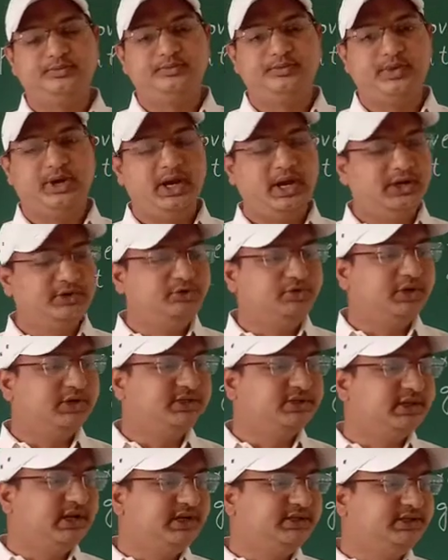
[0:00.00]
And students, the
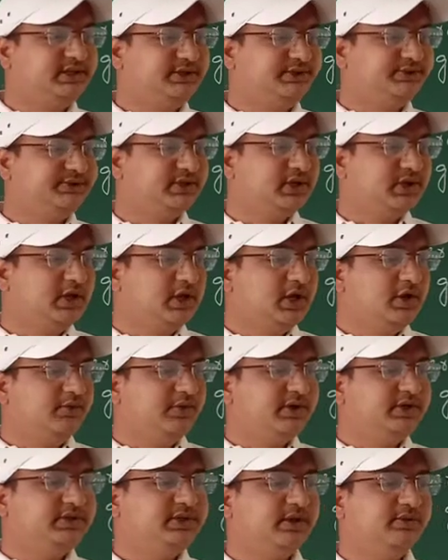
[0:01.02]
next is
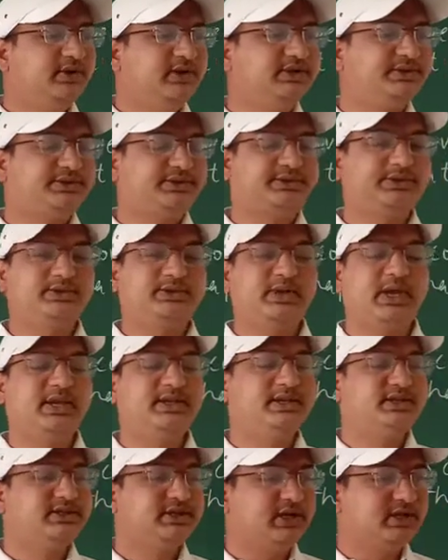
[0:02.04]
vegetables as
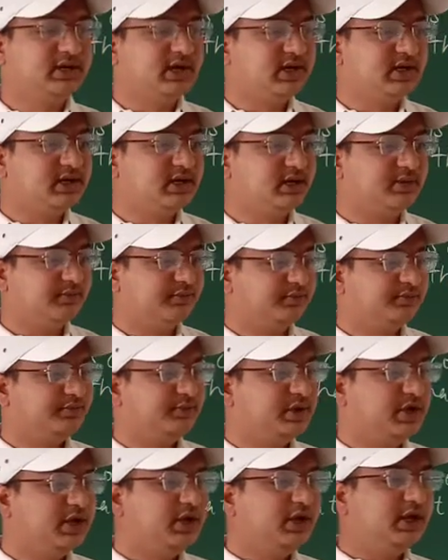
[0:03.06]
a general term
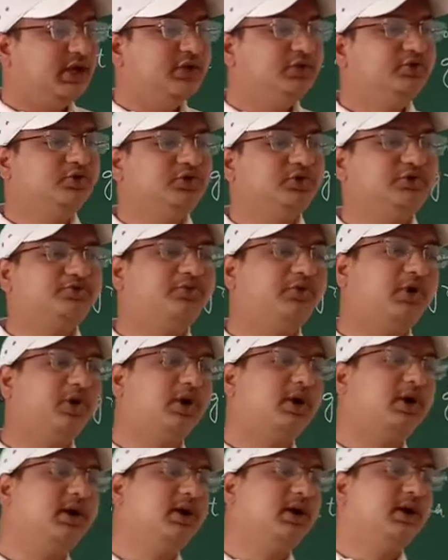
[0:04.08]
is used
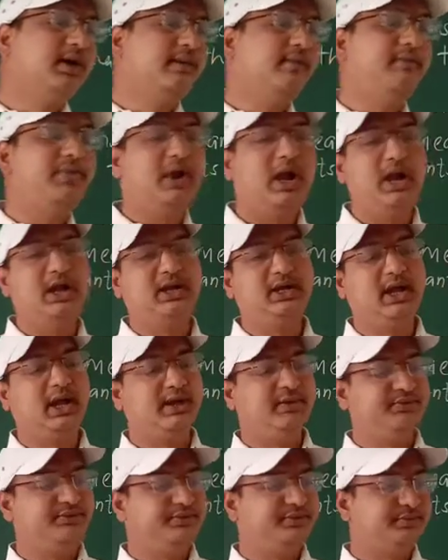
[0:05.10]
for plant
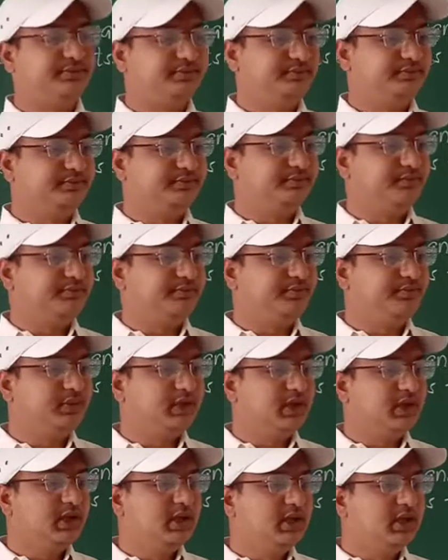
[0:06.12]
life
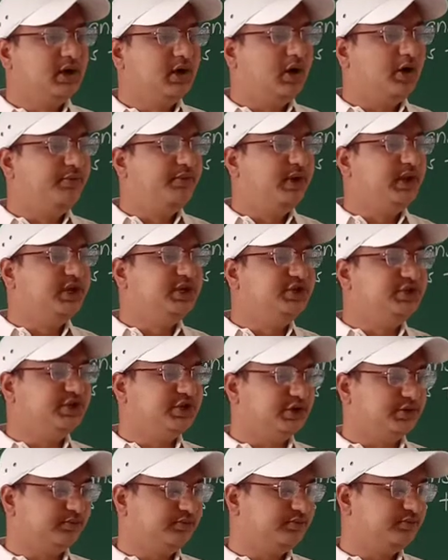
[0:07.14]
of a
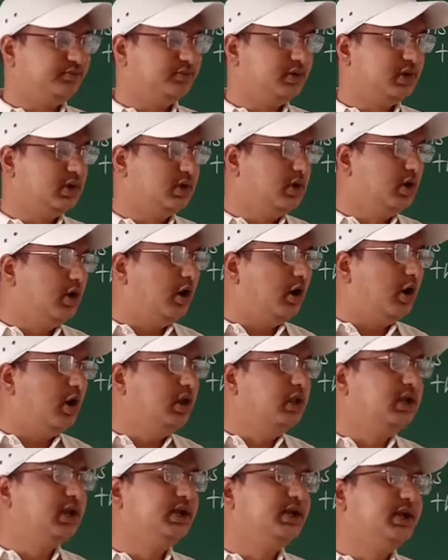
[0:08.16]
region.
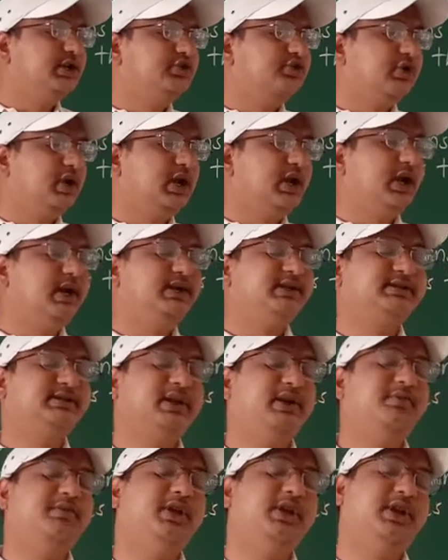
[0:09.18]
All the natural and
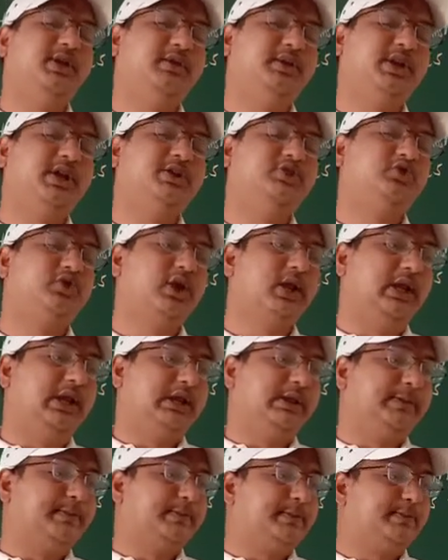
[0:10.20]

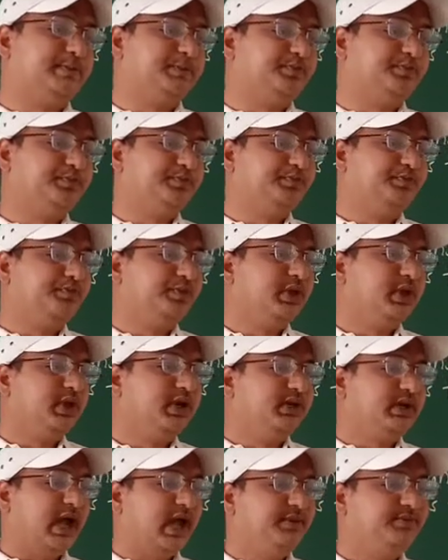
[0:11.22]
semi-natural
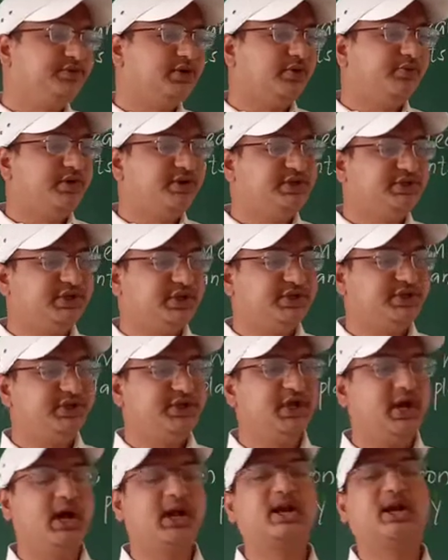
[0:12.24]
types of vegetation
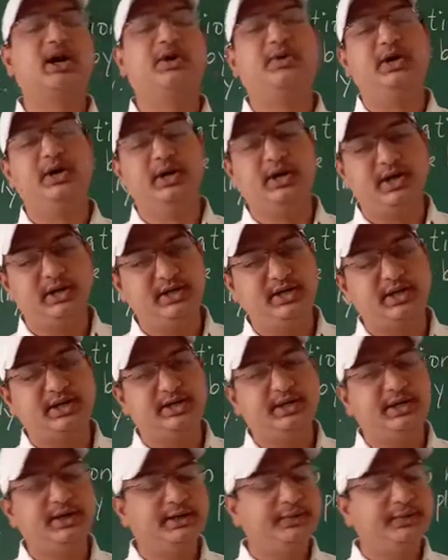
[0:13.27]
are covered under the